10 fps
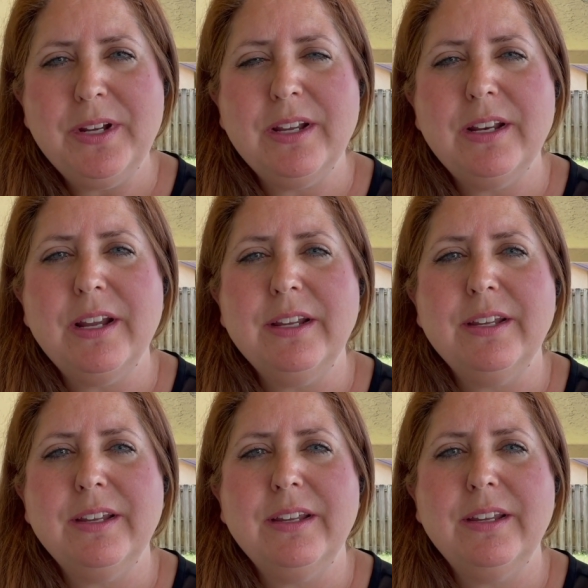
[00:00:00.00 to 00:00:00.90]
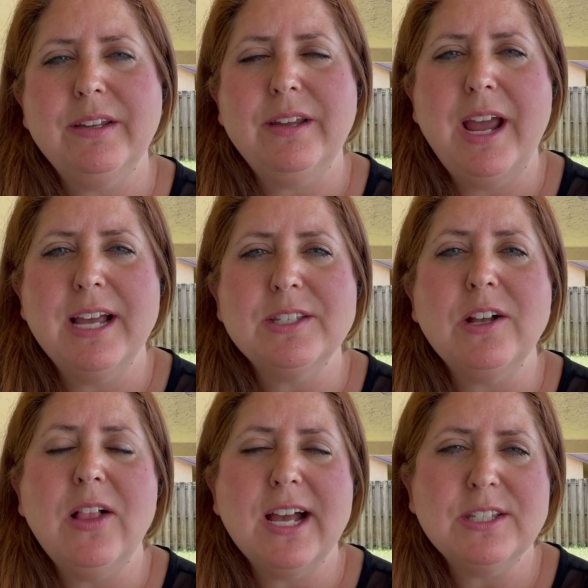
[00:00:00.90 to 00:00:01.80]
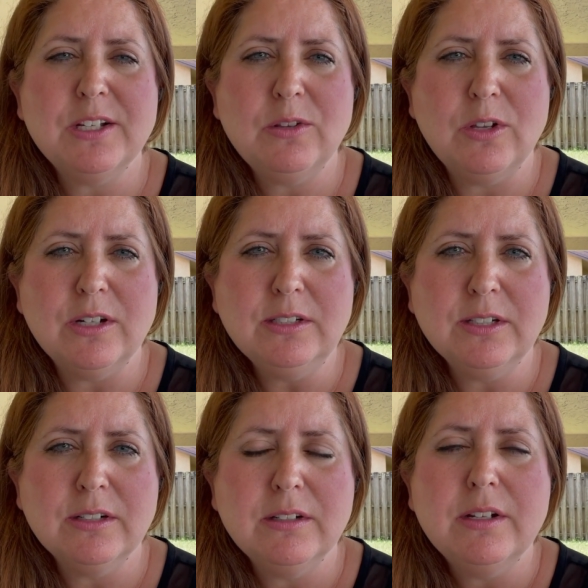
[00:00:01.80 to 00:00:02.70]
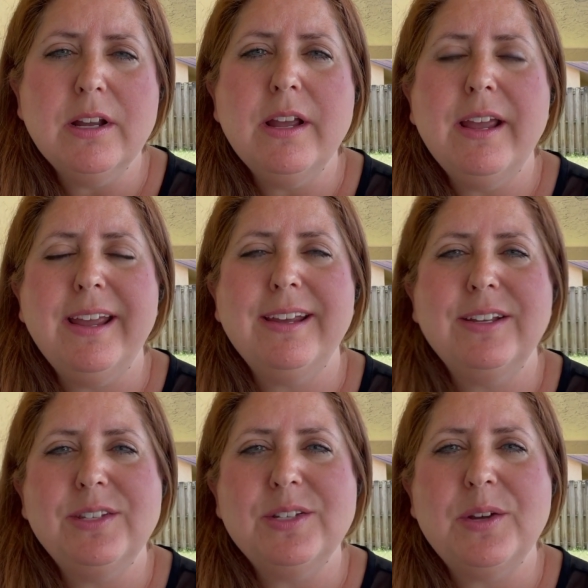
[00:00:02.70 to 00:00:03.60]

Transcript: and it has a classic look, and